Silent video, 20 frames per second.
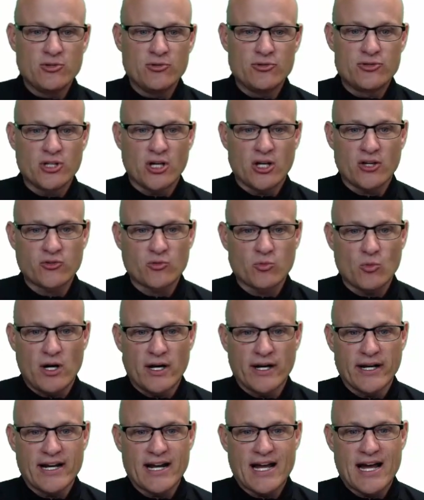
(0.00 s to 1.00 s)
You just
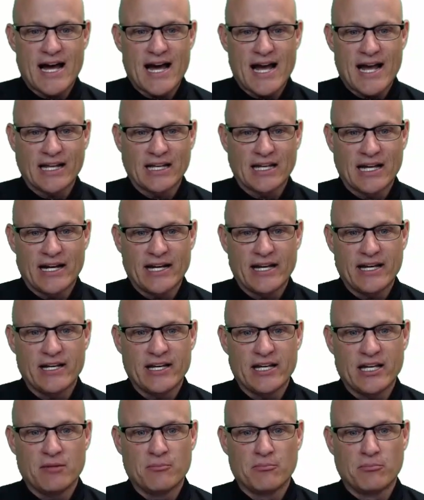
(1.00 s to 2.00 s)
want it
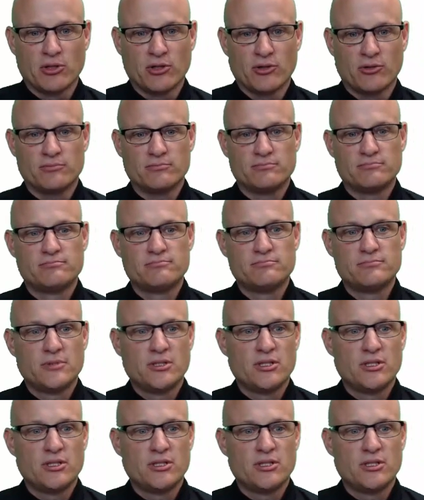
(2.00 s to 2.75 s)
highlighted in blue.